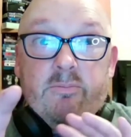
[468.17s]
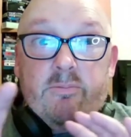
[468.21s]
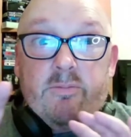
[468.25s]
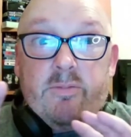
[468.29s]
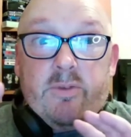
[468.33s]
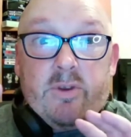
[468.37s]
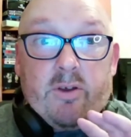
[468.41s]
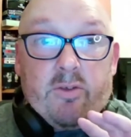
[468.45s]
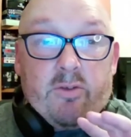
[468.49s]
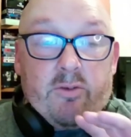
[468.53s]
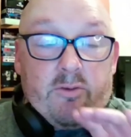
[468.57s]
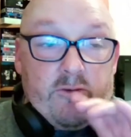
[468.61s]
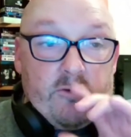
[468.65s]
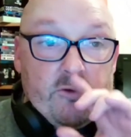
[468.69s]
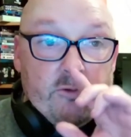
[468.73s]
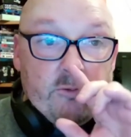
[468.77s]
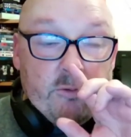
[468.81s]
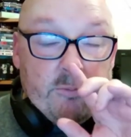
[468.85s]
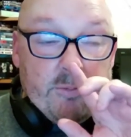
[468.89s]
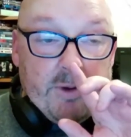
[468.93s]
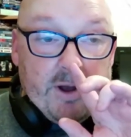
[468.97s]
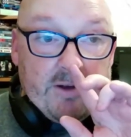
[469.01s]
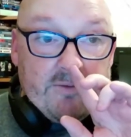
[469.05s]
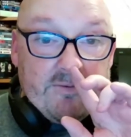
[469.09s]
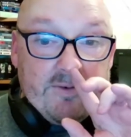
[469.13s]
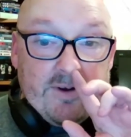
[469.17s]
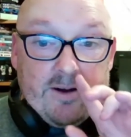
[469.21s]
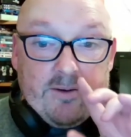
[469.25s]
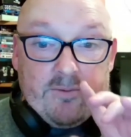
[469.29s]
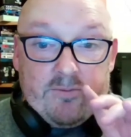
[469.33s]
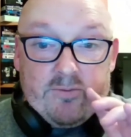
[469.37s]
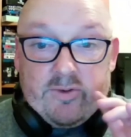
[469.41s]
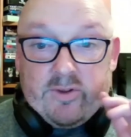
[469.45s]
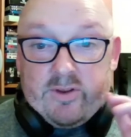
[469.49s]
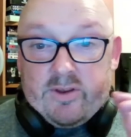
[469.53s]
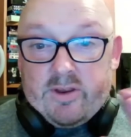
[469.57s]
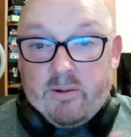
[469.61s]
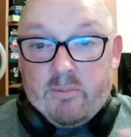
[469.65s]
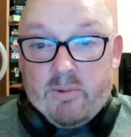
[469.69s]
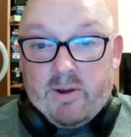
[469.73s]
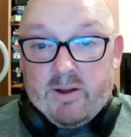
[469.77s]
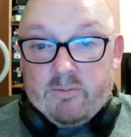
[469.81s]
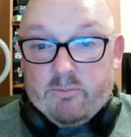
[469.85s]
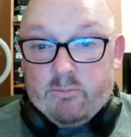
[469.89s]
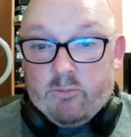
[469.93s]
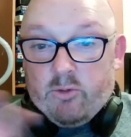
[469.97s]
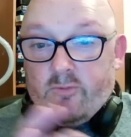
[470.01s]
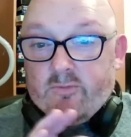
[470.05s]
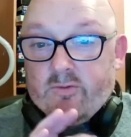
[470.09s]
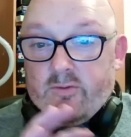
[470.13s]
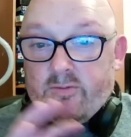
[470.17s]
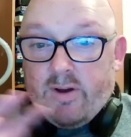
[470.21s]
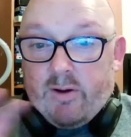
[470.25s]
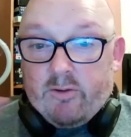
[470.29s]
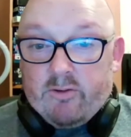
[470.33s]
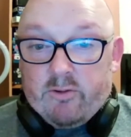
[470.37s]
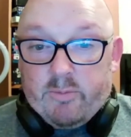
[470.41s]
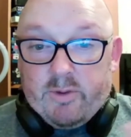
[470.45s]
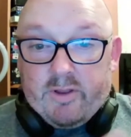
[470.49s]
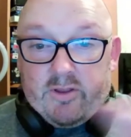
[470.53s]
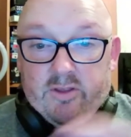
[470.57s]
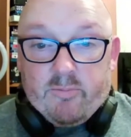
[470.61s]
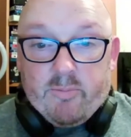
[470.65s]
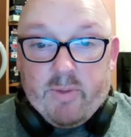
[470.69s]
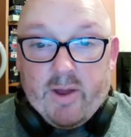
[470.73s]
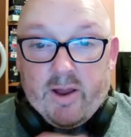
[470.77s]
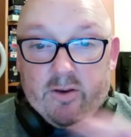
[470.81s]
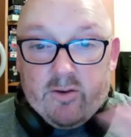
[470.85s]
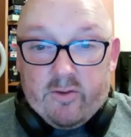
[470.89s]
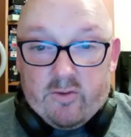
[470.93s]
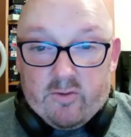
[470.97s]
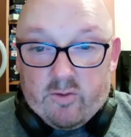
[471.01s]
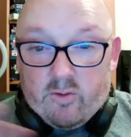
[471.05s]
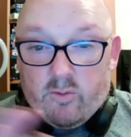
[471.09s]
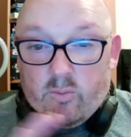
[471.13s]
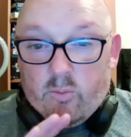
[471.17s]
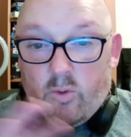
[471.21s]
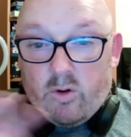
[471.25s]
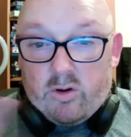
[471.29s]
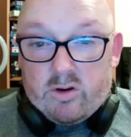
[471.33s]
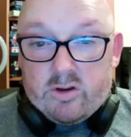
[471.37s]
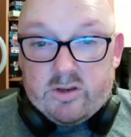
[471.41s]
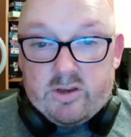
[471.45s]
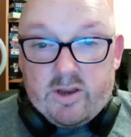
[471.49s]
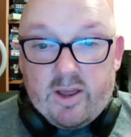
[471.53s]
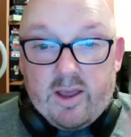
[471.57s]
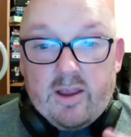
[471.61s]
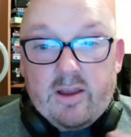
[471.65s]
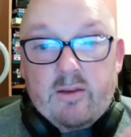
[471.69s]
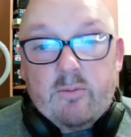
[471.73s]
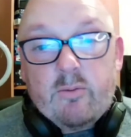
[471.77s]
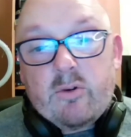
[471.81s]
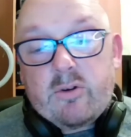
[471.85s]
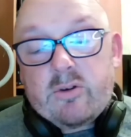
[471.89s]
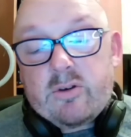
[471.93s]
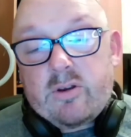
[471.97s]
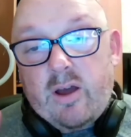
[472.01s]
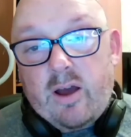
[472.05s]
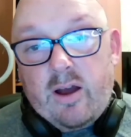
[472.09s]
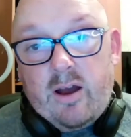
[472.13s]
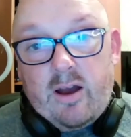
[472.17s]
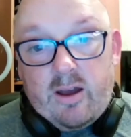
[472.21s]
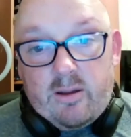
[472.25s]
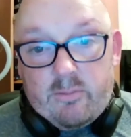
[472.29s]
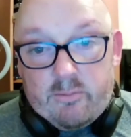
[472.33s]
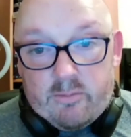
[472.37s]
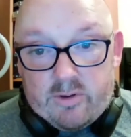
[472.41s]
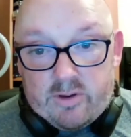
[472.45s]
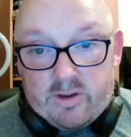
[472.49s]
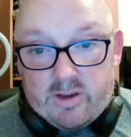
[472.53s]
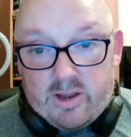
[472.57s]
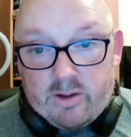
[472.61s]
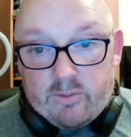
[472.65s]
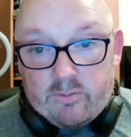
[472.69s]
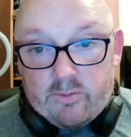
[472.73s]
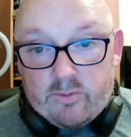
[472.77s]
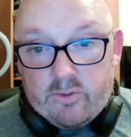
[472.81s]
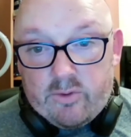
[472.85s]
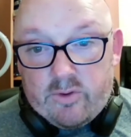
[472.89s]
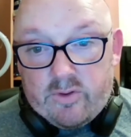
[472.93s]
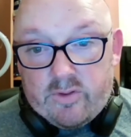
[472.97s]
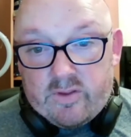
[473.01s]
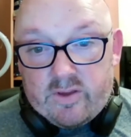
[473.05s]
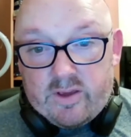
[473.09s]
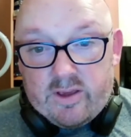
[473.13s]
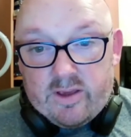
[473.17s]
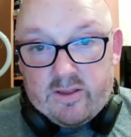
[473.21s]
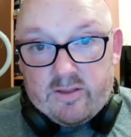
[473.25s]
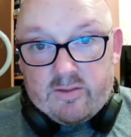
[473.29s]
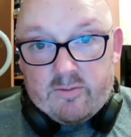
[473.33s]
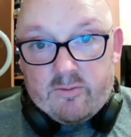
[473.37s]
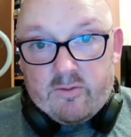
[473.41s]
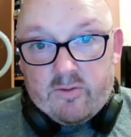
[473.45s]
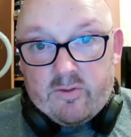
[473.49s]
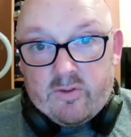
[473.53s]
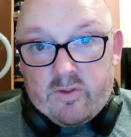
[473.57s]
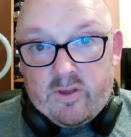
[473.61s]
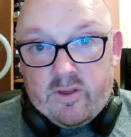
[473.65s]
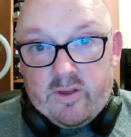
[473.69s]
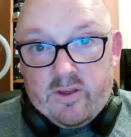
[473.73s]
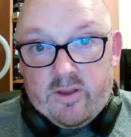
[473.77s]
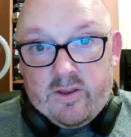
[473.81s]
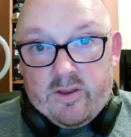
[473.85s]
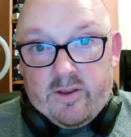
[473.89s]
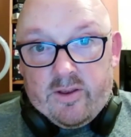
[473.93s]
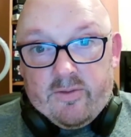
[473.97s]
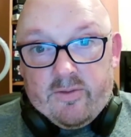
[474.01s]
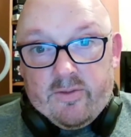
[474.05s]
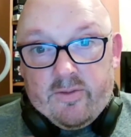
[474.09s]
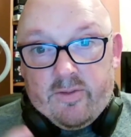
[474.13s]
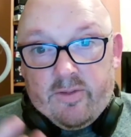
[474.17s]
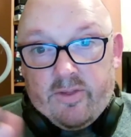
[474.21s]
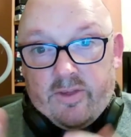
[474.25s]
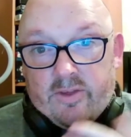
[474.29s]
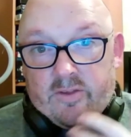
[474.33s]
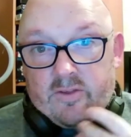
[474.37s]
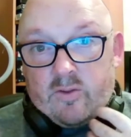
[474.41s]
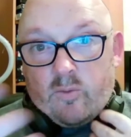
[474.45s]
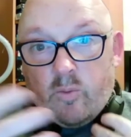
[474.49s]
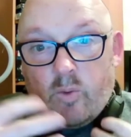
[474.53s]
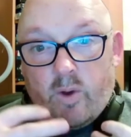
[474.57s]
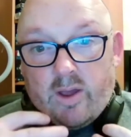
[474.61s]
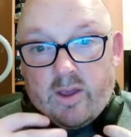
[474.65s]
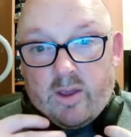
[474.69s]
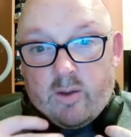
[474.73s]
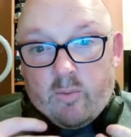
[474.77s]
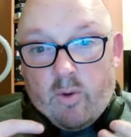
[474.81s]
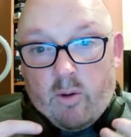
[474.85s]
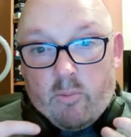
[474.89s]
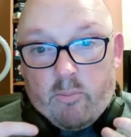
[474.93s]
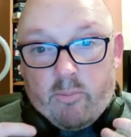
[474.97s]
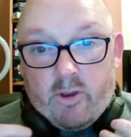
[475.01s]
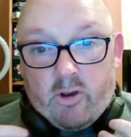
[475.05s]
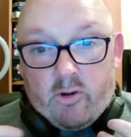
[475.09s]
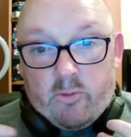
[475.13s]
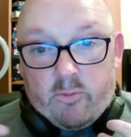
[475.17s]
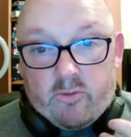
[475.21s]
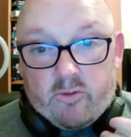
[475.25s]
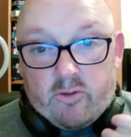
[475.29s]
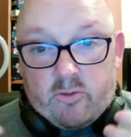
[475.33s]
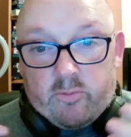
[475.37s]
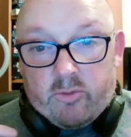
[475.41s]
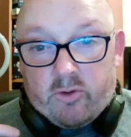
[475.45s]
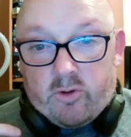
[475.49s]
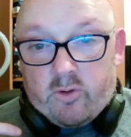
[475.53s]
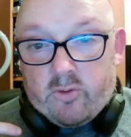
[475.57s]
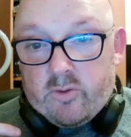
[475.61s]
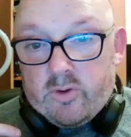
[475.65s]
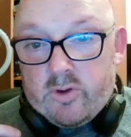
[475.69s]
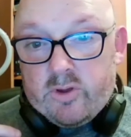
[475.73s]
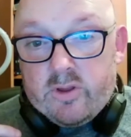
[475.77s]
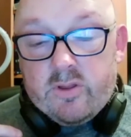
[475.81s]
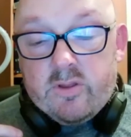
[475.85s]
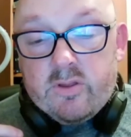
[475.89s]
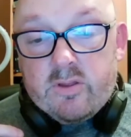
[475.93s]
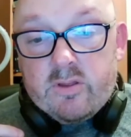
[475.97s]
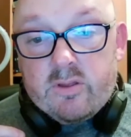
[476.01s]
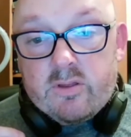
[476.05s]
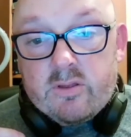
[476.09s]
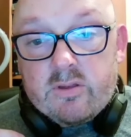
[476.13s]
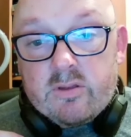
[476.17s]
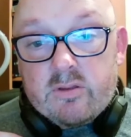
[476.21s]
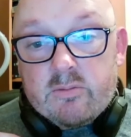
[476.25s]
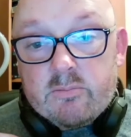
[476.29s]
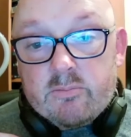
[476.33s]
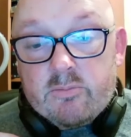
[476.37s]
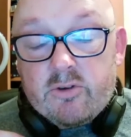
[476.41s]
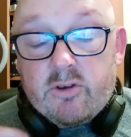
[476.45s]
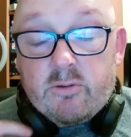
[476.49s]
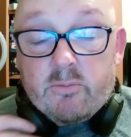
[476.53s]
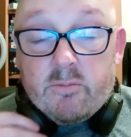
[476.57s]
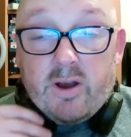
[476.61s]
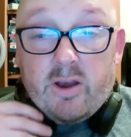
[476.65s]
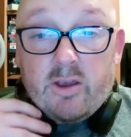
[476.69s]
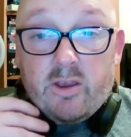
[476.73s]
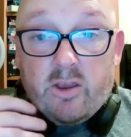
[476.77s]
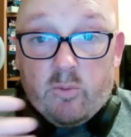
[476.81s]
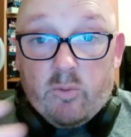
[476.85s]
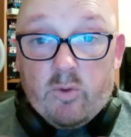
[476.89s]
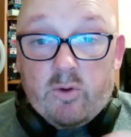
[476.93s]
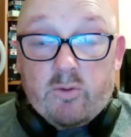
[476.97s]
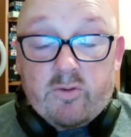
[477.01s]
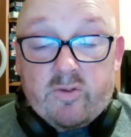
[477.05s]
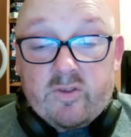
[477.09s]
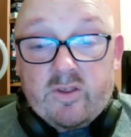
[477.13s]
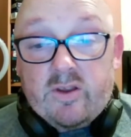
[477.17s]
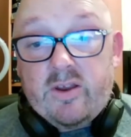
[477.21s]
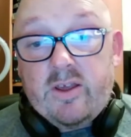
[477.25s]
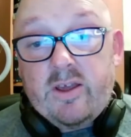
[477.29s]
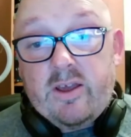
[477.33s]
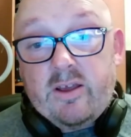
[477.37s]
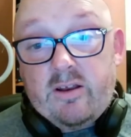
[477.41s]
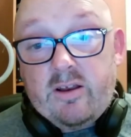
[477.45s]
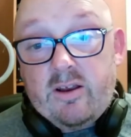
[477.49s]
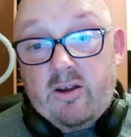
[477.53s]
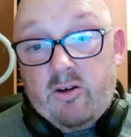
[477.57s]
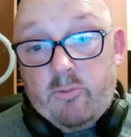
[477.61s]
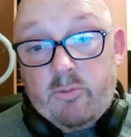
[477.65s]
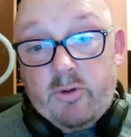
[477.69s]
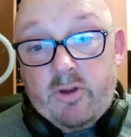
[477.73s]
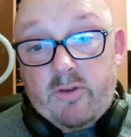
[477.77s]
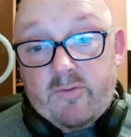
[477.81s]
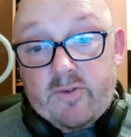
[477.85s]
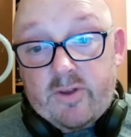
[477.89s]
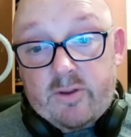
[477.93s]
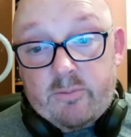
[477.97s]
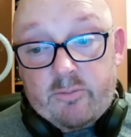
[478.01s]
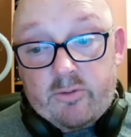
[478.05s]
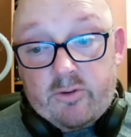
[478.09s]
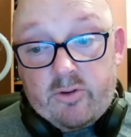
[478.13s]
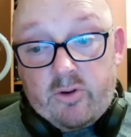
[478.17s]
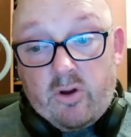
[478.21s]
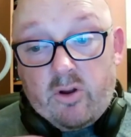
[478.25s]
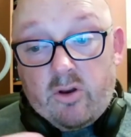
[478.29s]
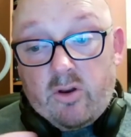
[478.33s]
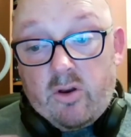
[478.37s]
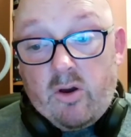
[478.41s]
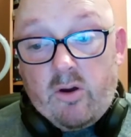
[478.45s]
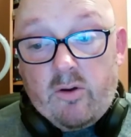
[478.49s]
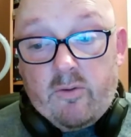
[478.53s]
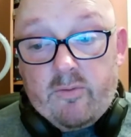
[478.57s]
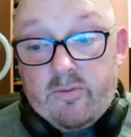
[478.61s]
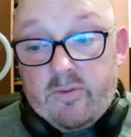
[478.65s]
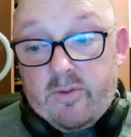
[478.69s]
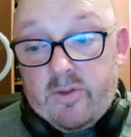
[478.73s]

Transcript: you know, the normal background, and I might move around a bit depending on what day and what time and how noisy it is, because this way it won't pick up some of the noise, but you will still hear a little bit of it, but not a lot.